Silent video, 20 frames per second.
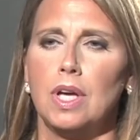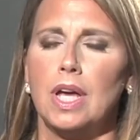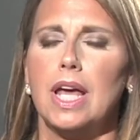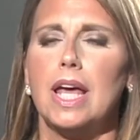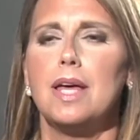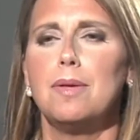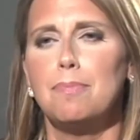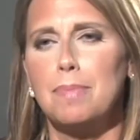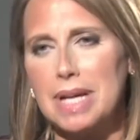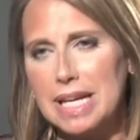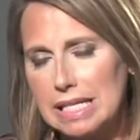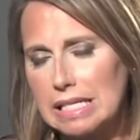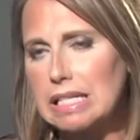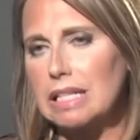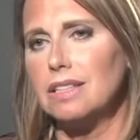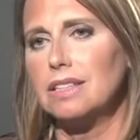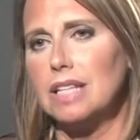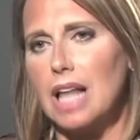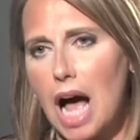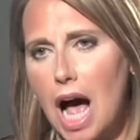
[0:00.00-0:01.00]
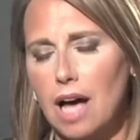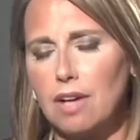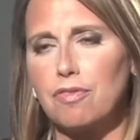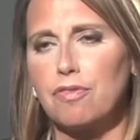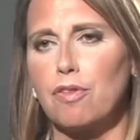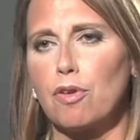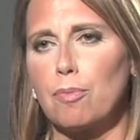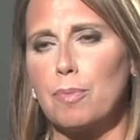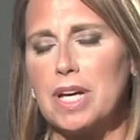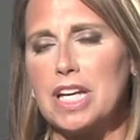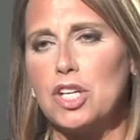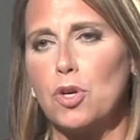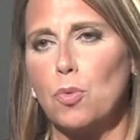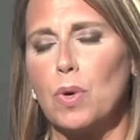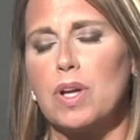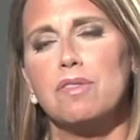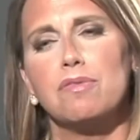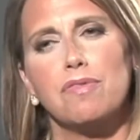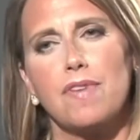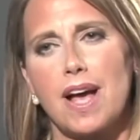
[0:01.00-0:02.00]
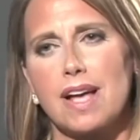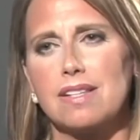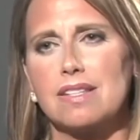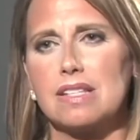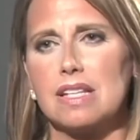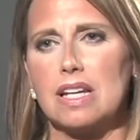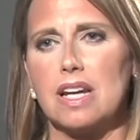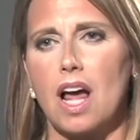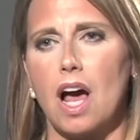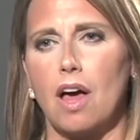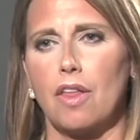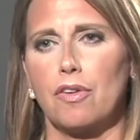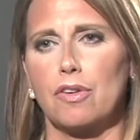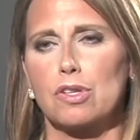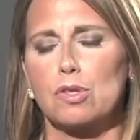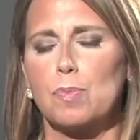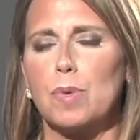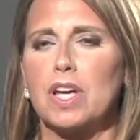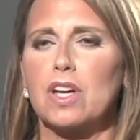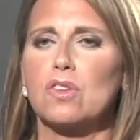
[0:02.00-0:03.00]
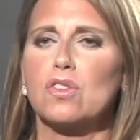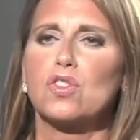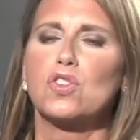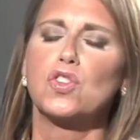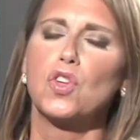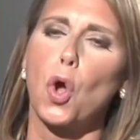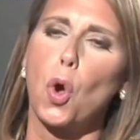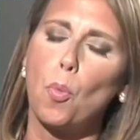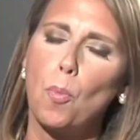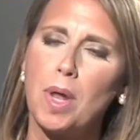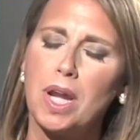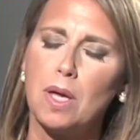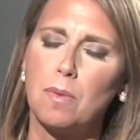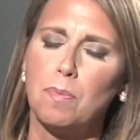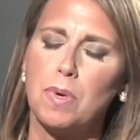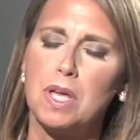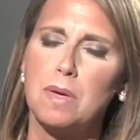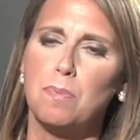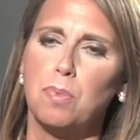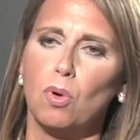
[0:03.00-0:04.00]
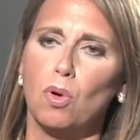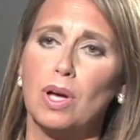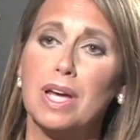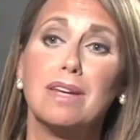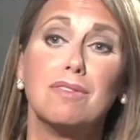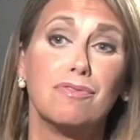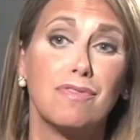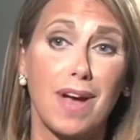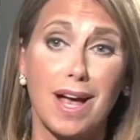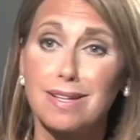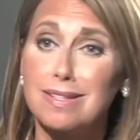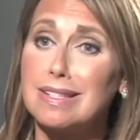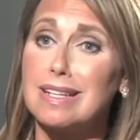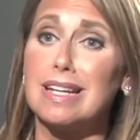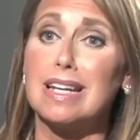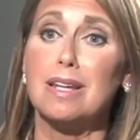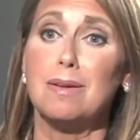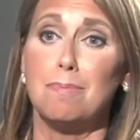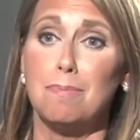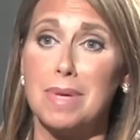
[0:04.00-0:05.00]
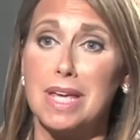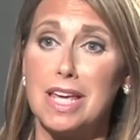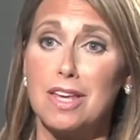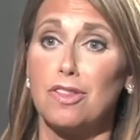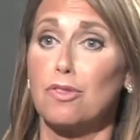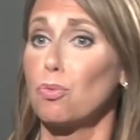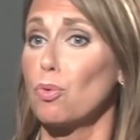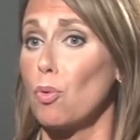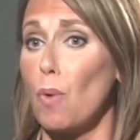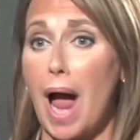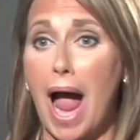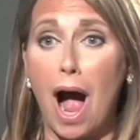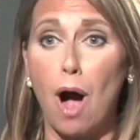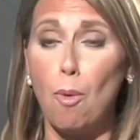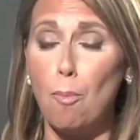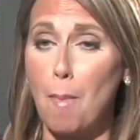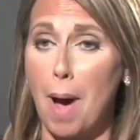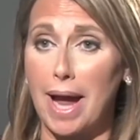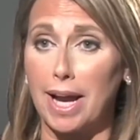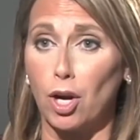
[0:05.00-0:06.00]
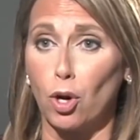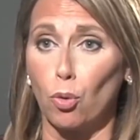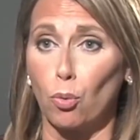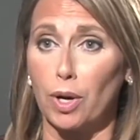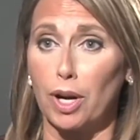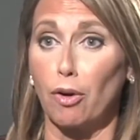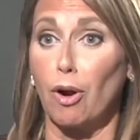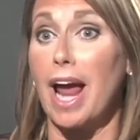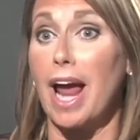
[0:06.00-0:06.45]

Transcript: It means a lot for me to invest in others because so many people invested in me throughout my career